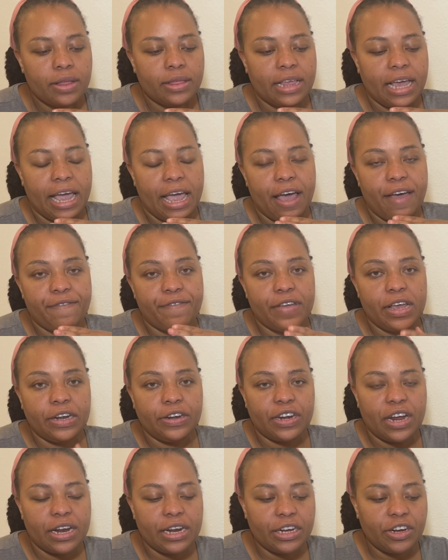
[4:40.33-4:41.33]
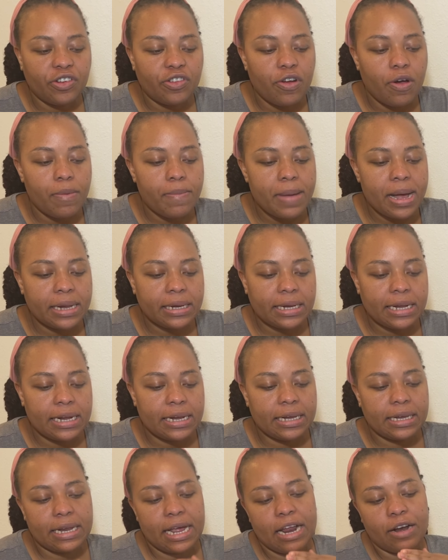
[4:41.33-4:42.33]
They have international
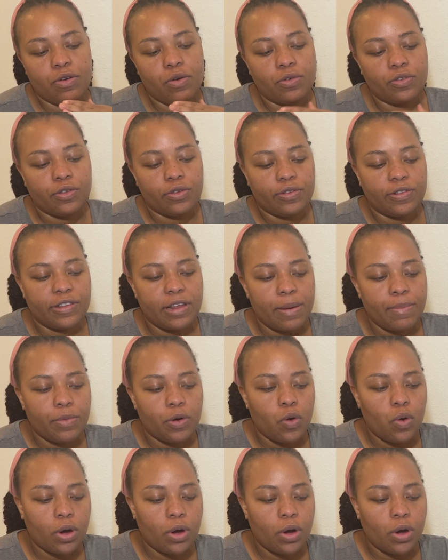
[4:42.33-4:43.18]
masters and also some